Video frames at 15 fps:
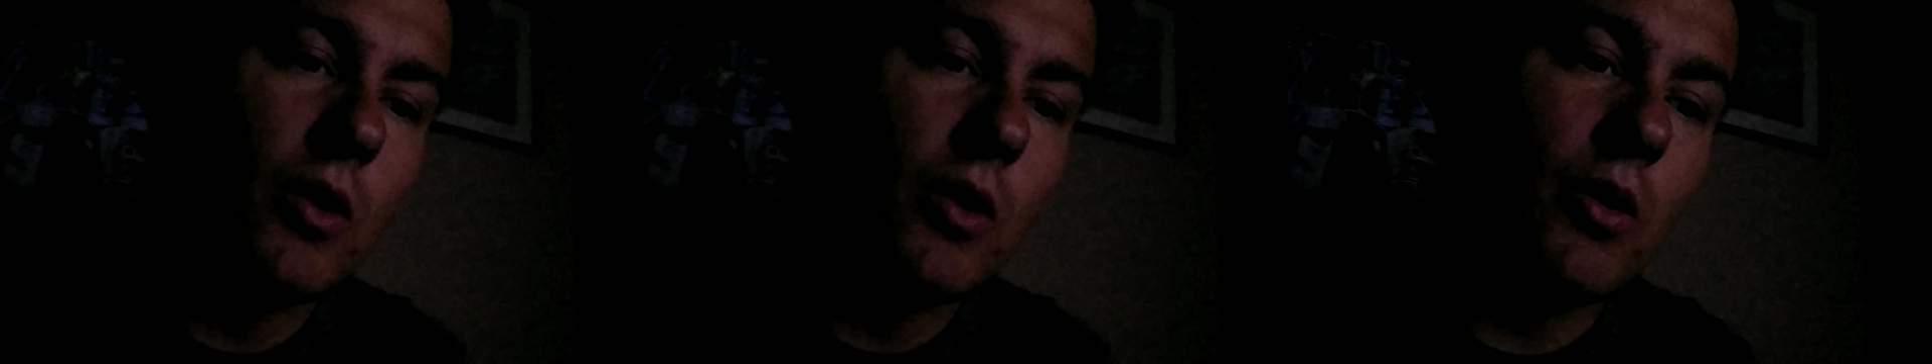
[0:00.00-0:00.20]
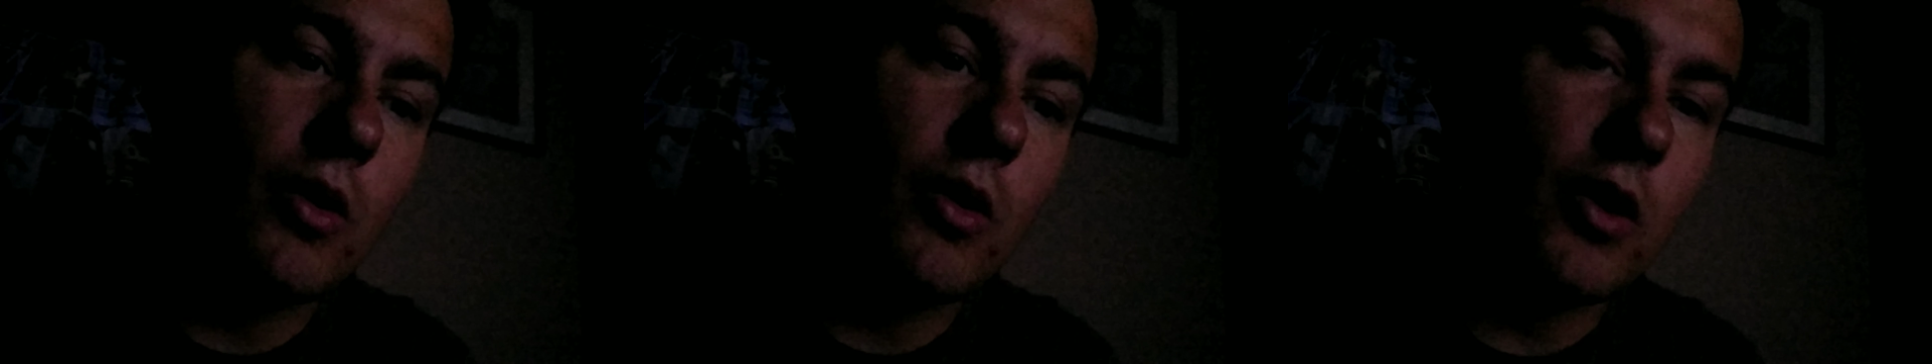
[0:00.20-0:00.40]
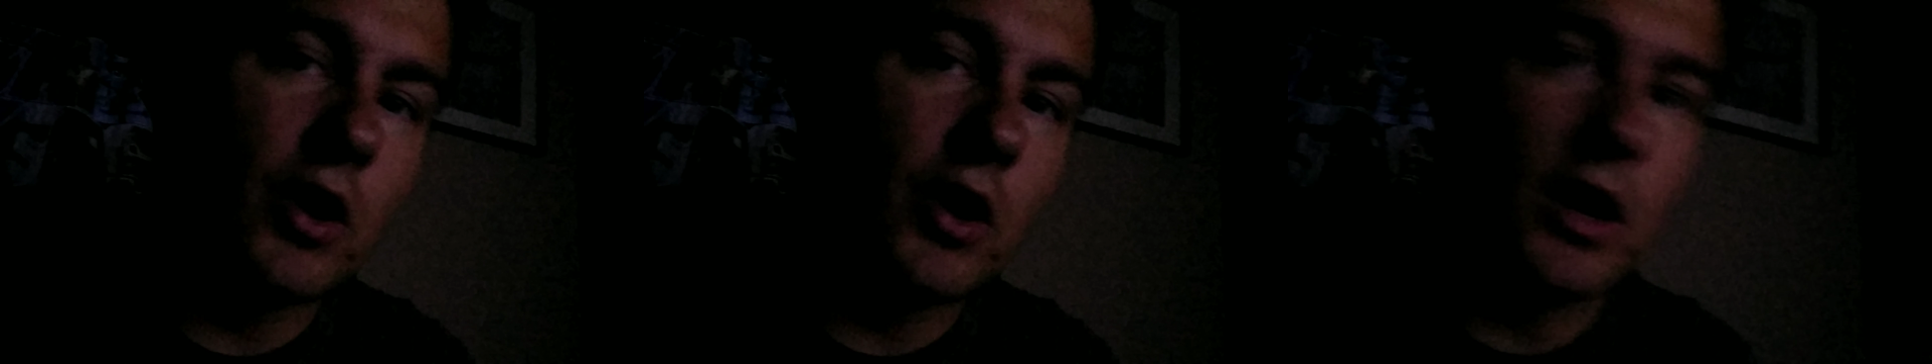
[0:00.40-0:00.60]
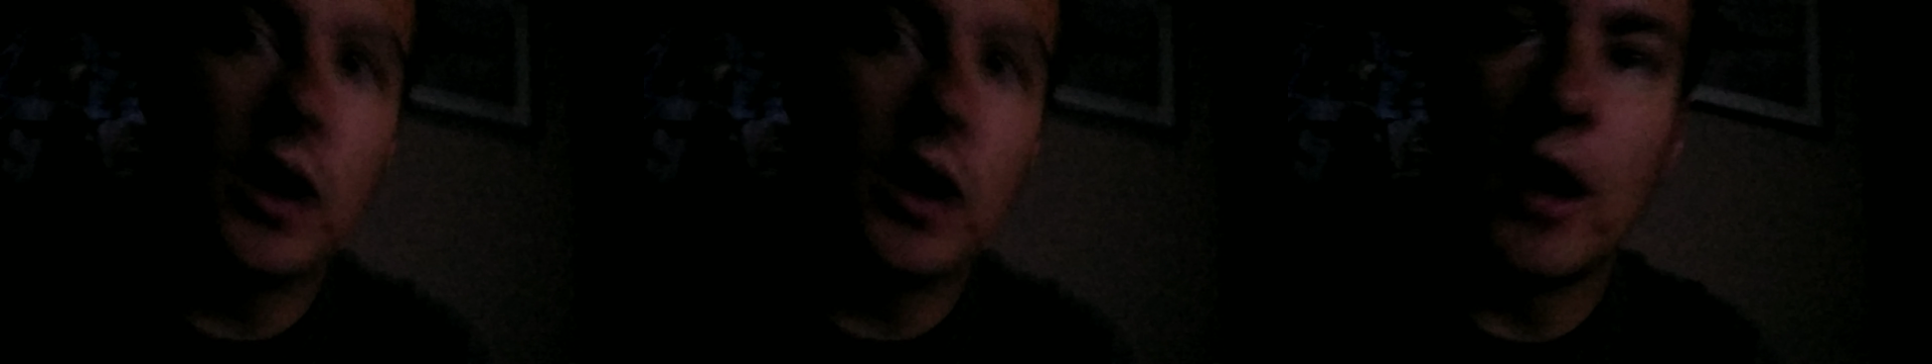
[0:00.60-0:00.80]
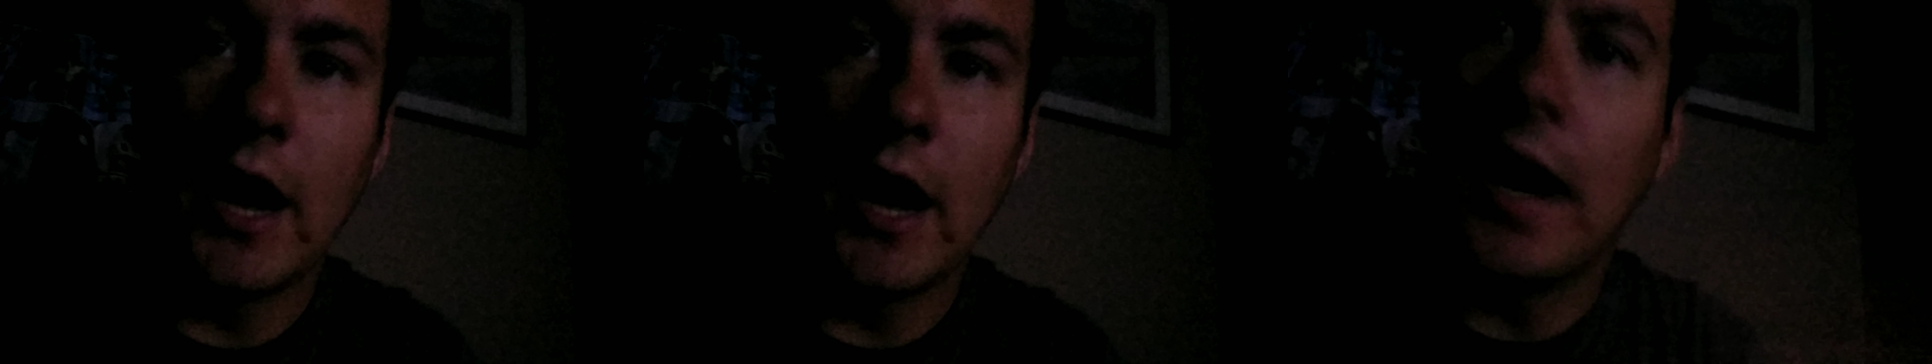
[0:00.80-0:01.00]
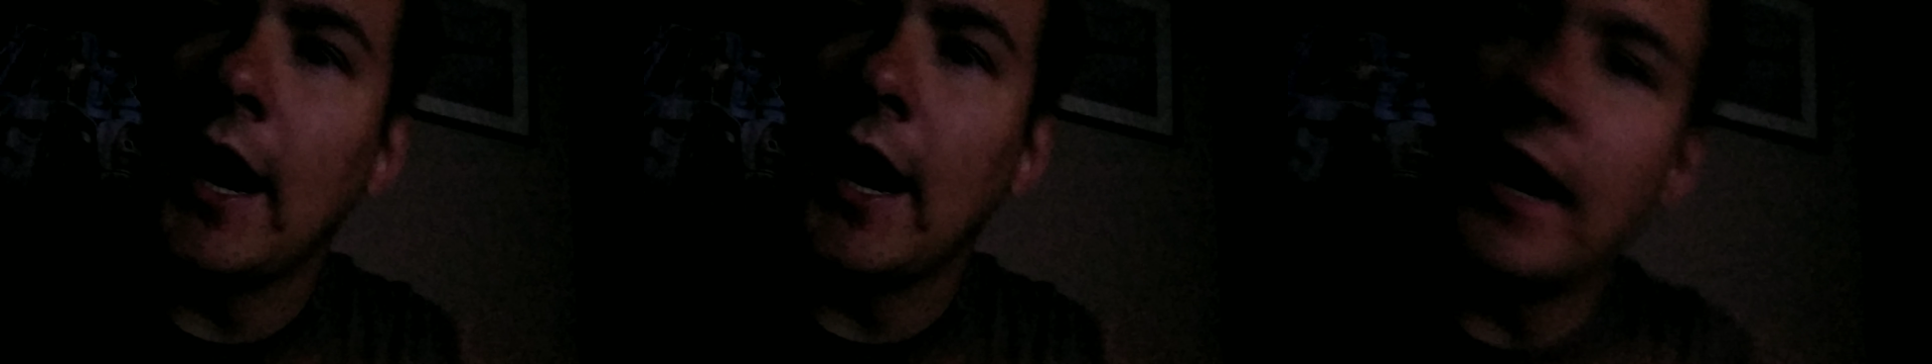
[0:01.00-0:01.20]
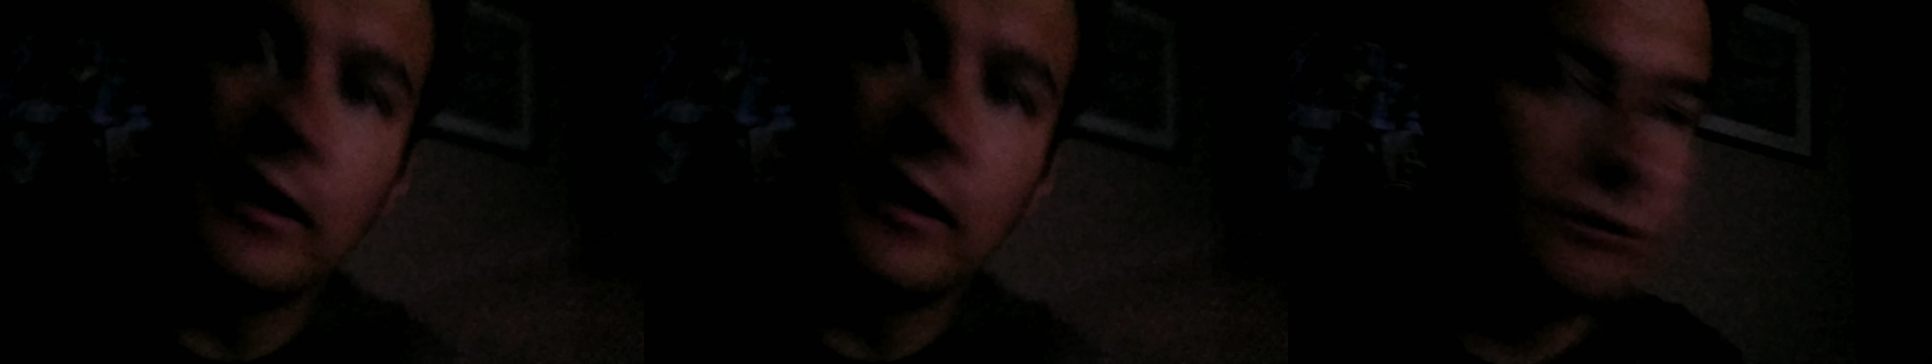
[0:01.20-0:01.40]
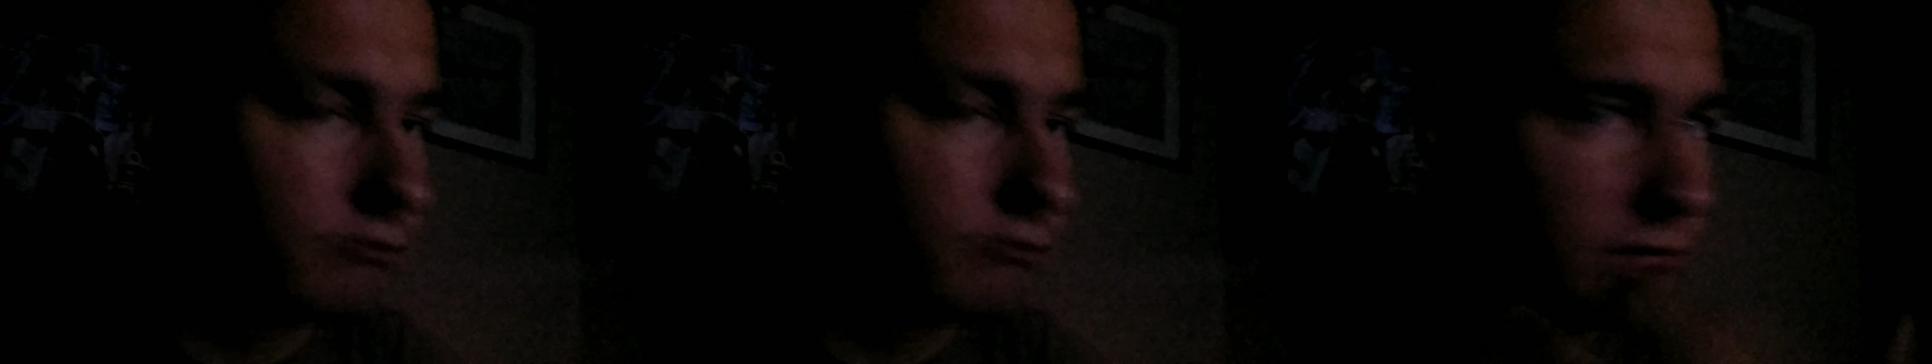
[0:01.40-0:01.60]
or
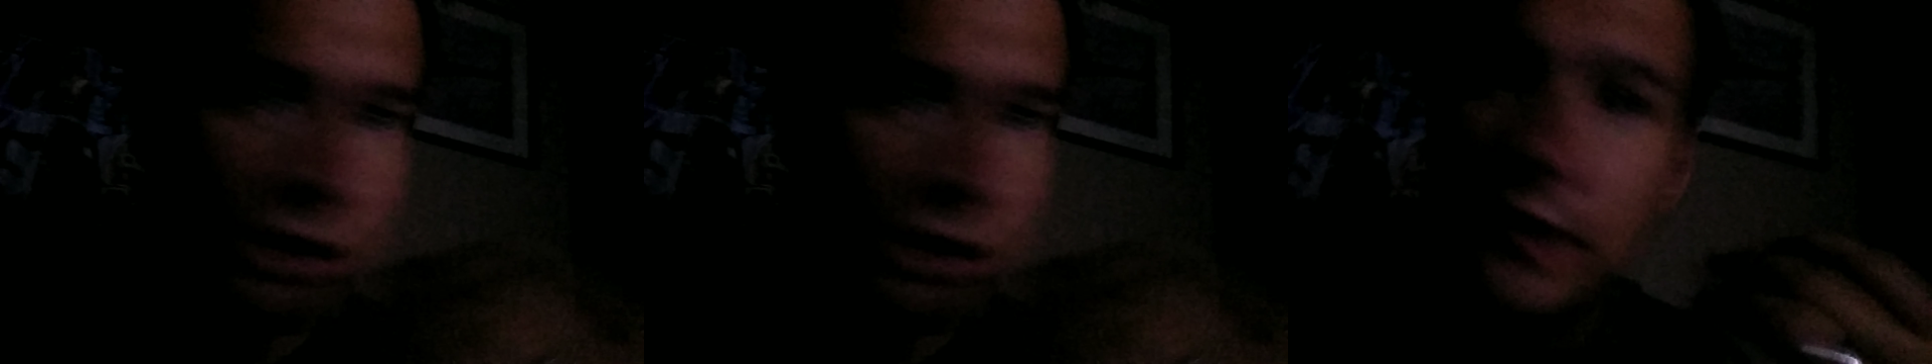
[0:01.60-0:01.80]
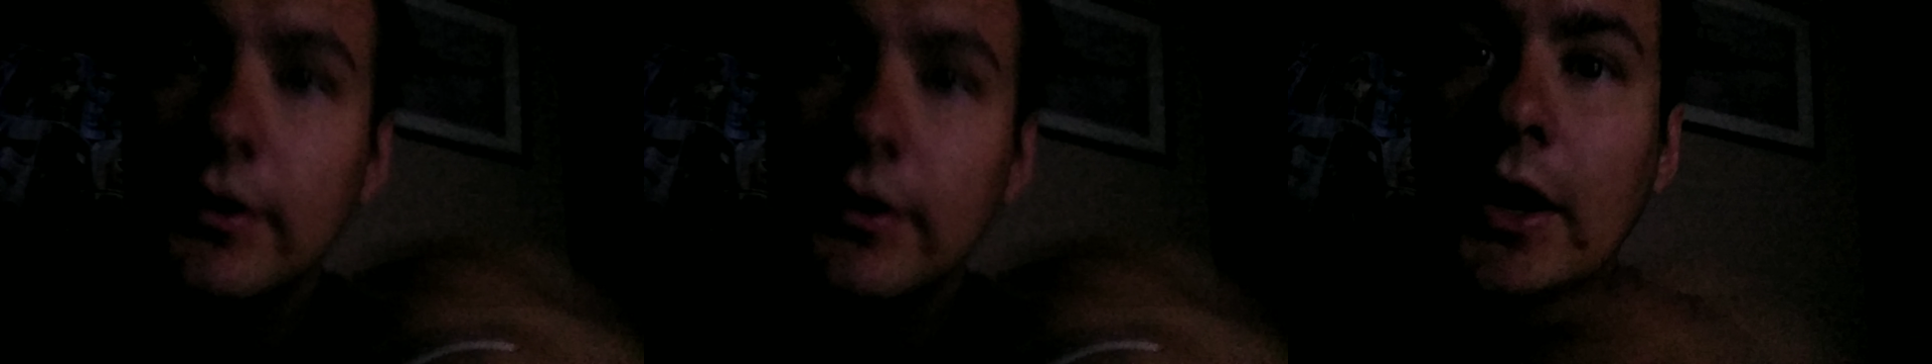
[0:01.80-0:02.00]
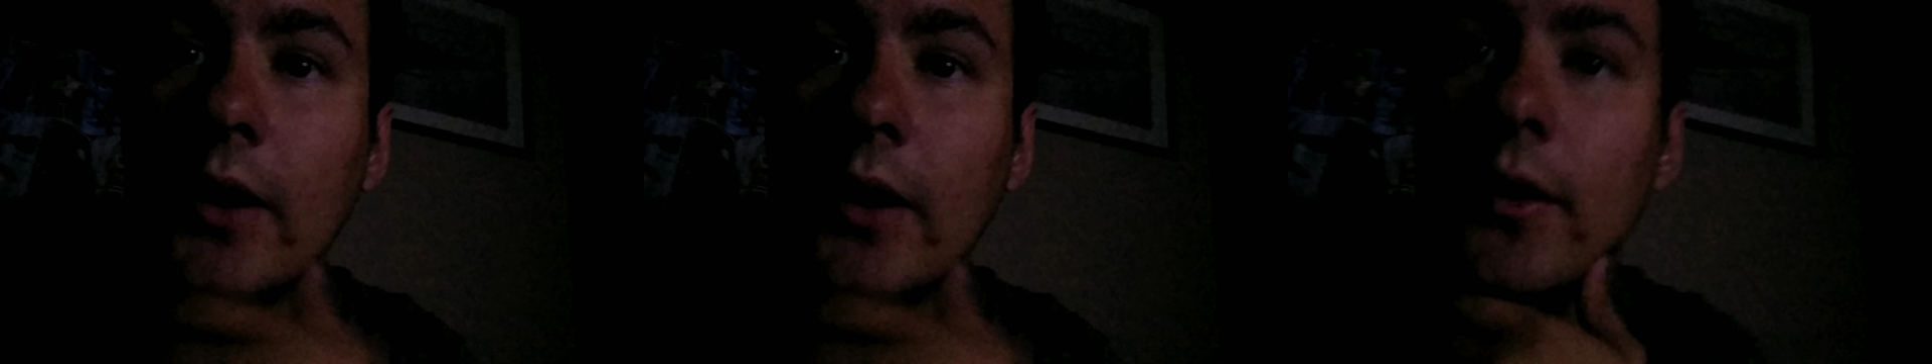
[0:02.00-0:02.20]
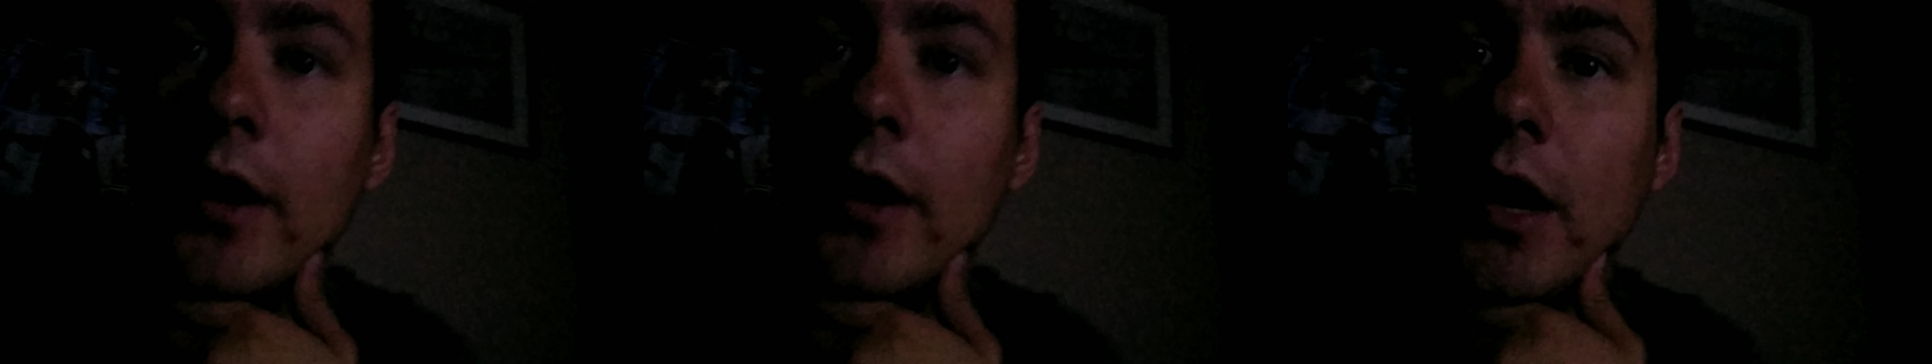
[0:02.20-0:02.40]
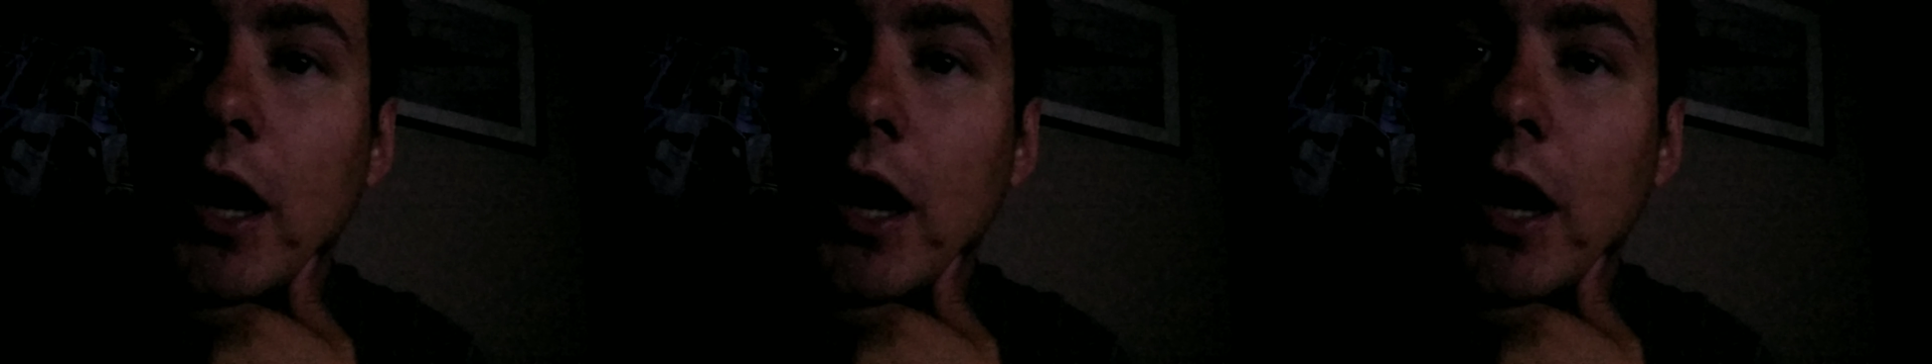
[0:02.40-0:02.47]
I don't know.